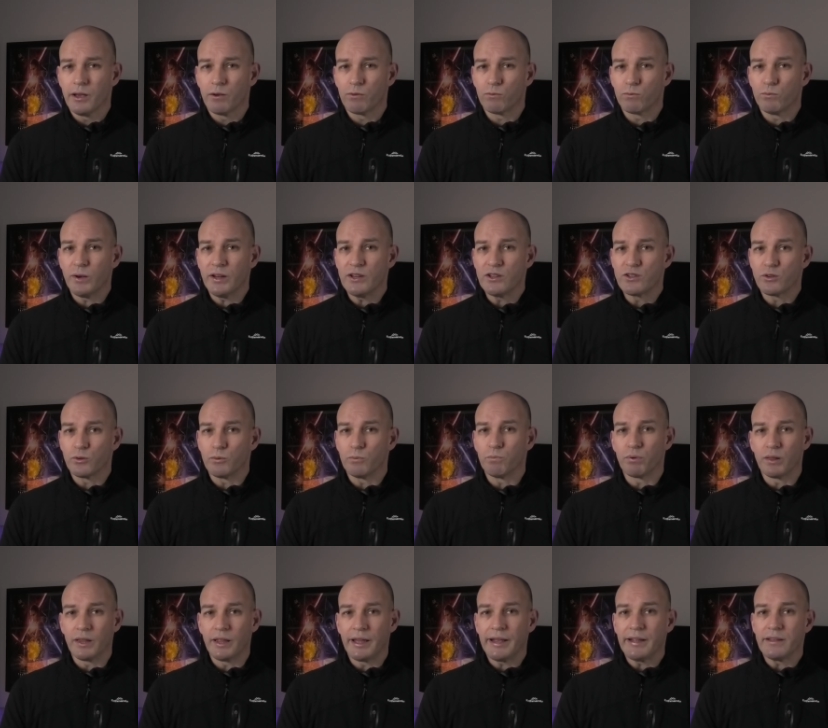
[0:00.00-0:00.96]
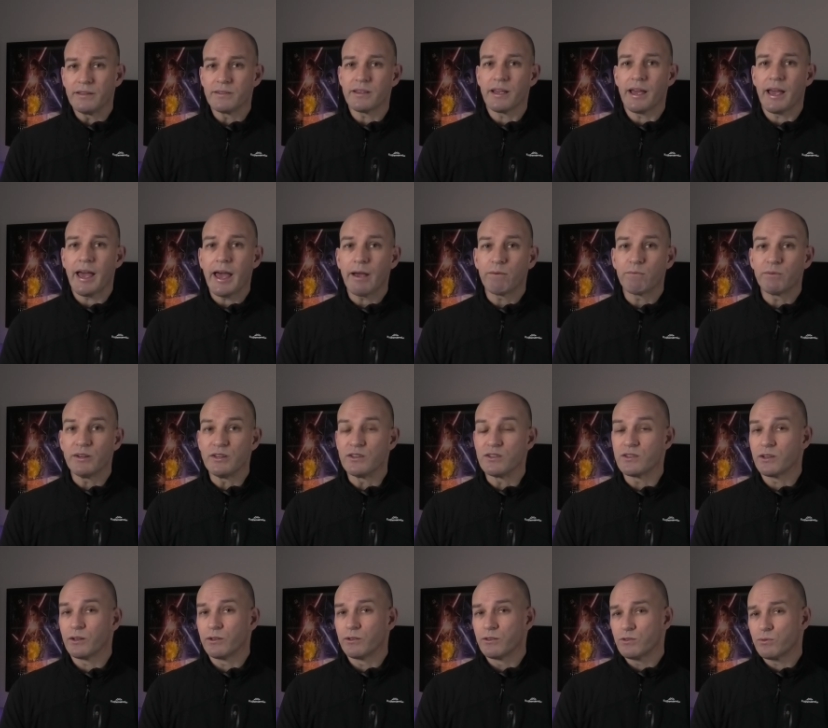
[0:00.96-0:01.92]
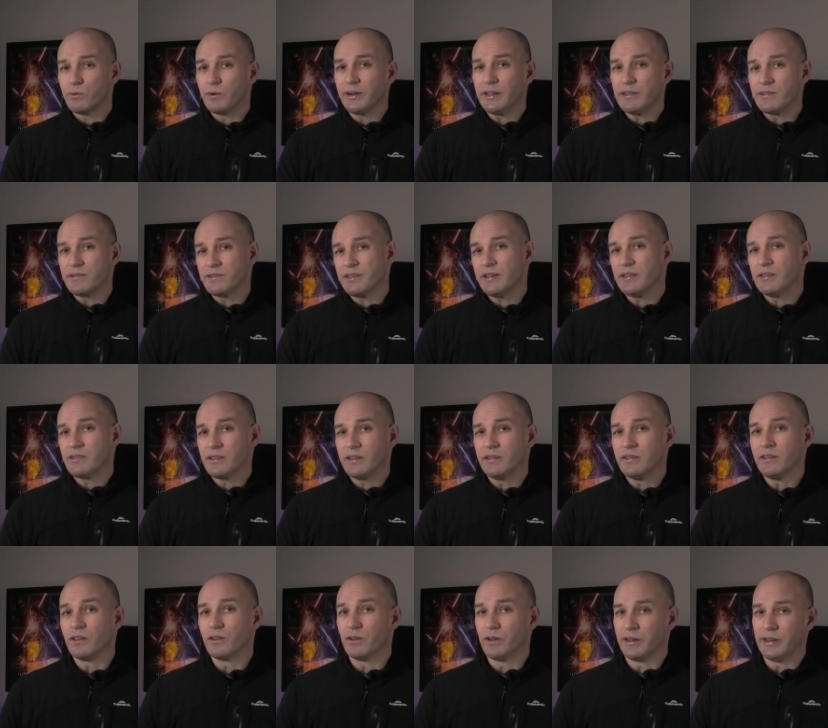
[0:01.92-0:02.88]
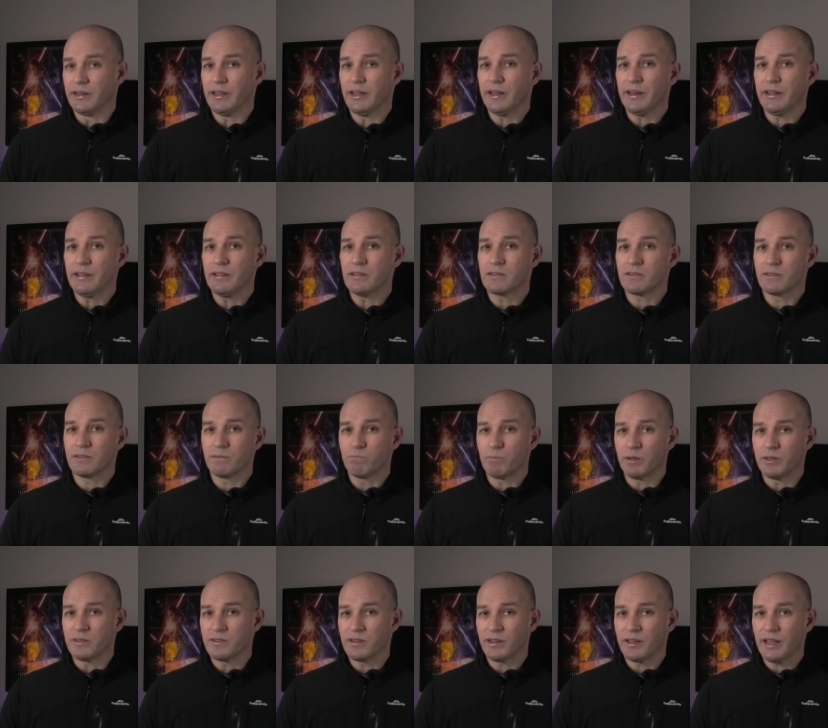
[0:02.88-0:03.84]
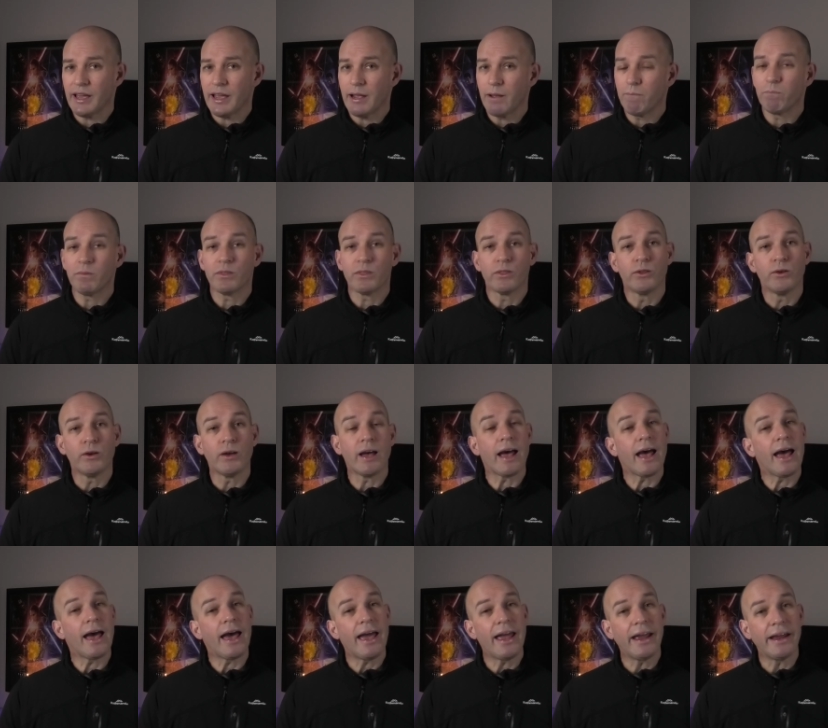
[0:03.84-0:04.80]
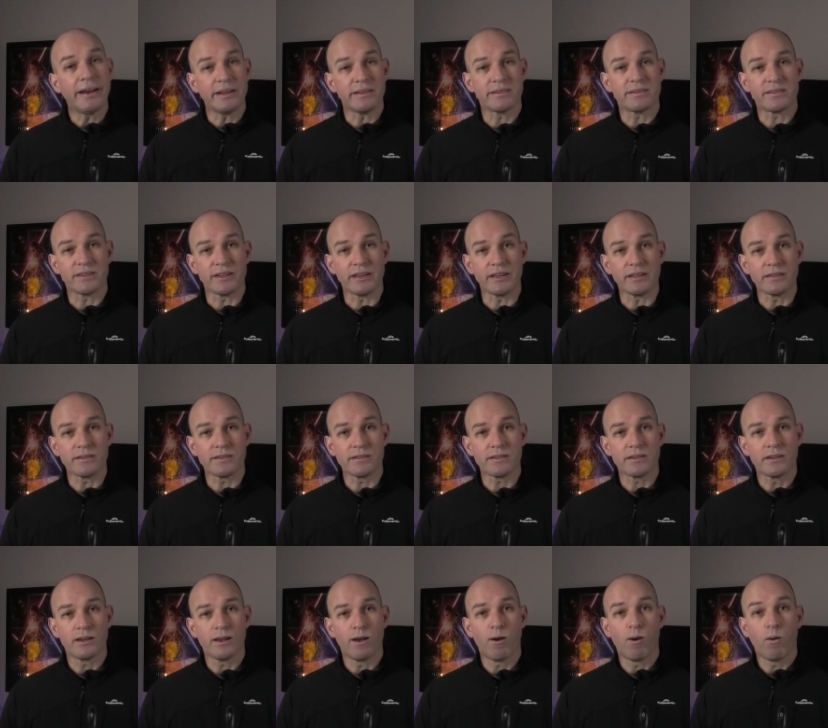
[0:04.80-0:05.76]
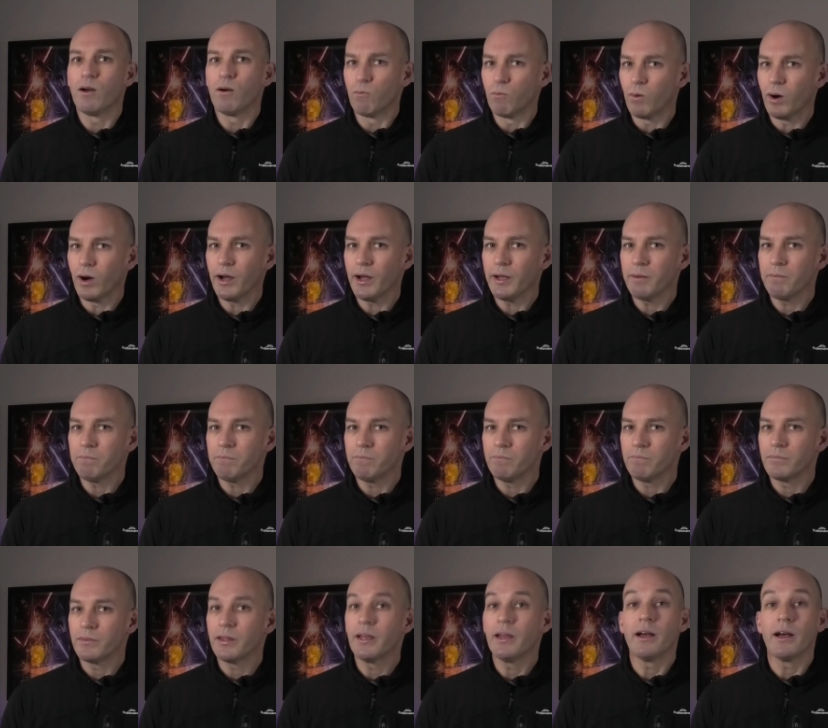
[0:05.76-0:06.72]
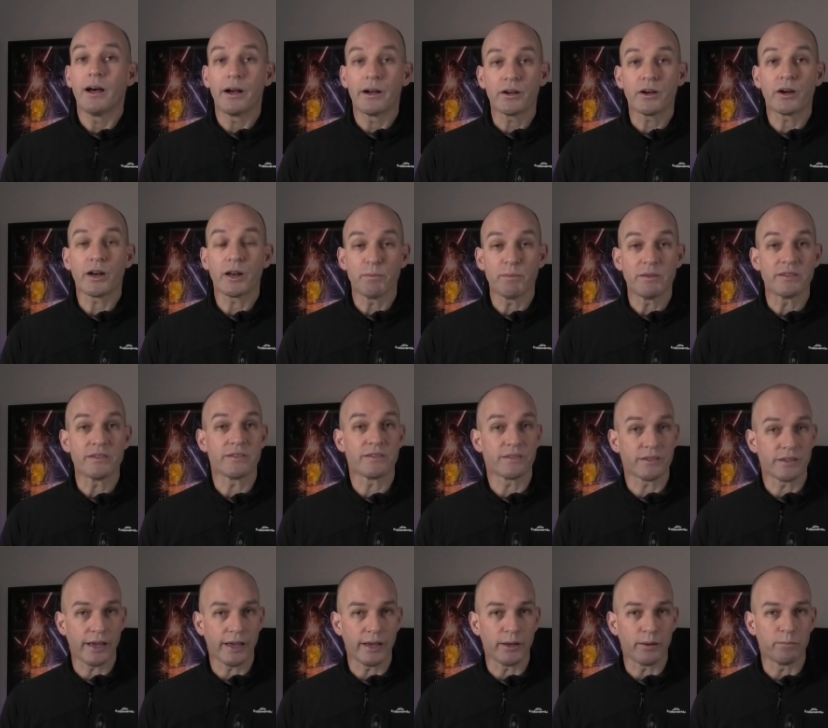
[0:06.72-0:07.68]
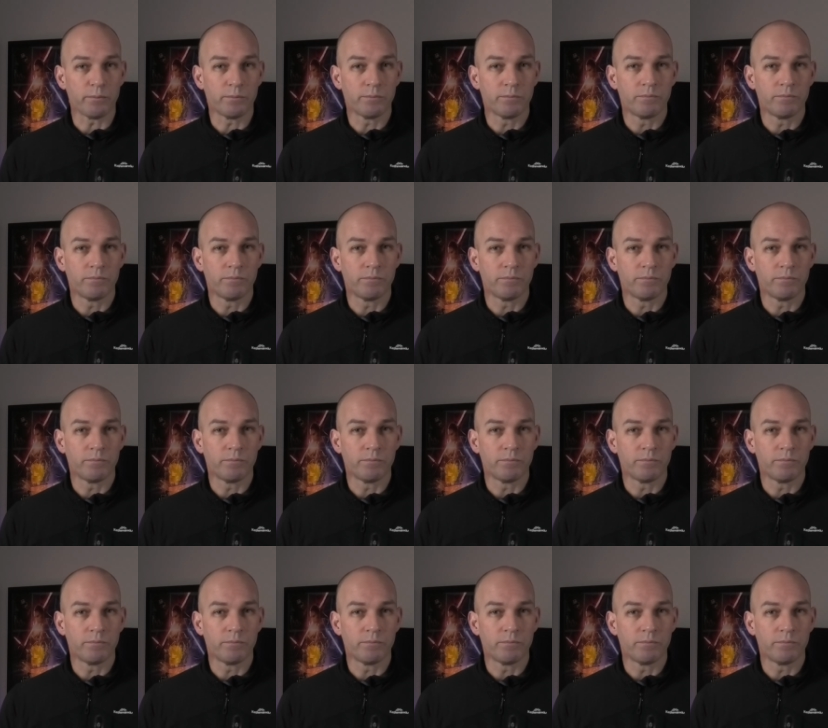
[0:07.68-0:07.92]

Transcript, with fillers: Regional planes averaged 20 seats in the 1980s, but today they're 80 seats. Why? Economies of scale.